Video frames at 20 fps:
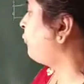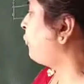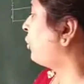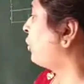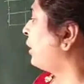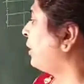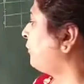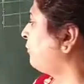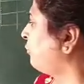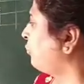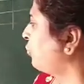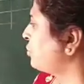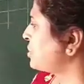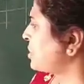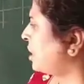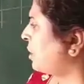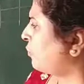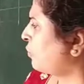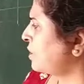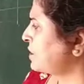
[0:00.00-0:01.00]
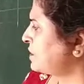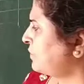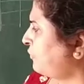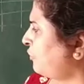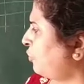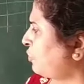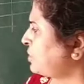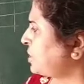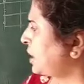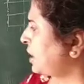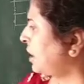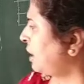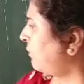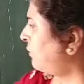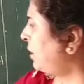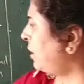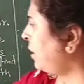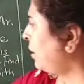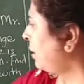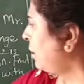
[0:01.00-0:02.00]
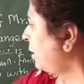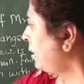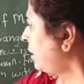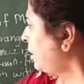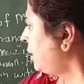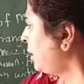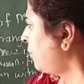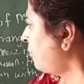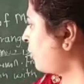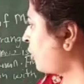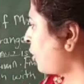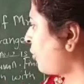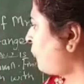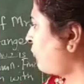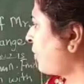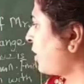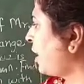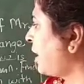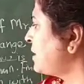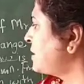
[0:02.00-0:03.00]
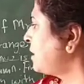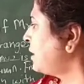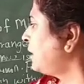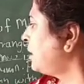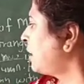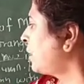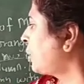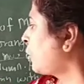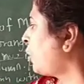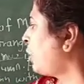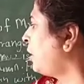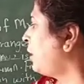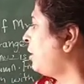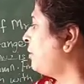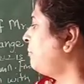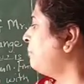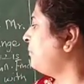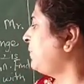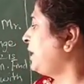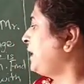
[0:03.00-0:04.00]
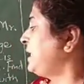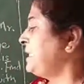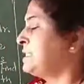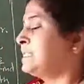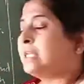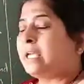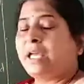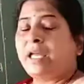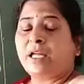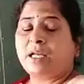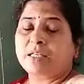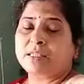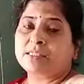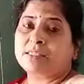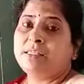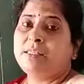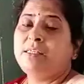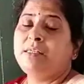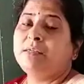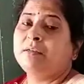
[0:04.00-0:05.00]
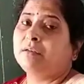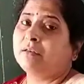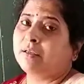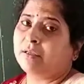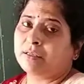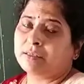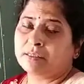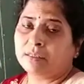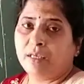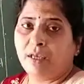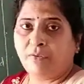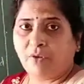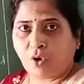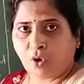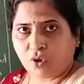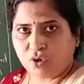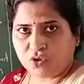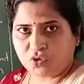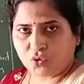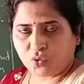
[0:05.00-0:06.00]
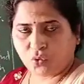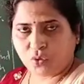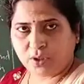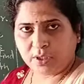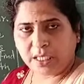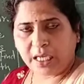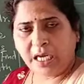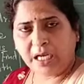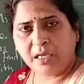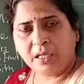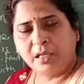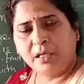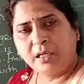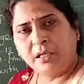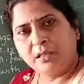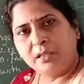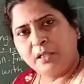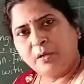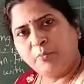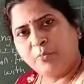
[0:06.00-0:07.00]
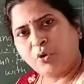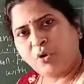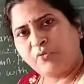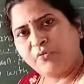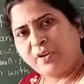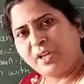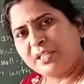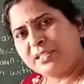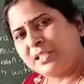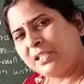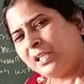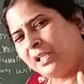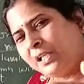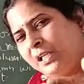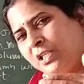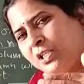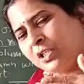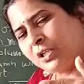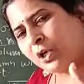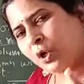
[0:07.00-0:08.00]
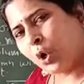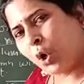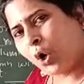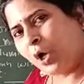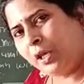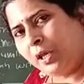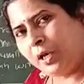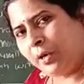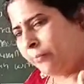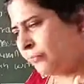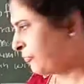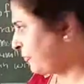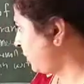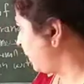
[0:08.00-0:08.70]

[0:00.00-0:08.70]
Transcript: following flow chart. What is the flow chart given? Number of trees in a column is x. See here it is given also that number of trees in each column.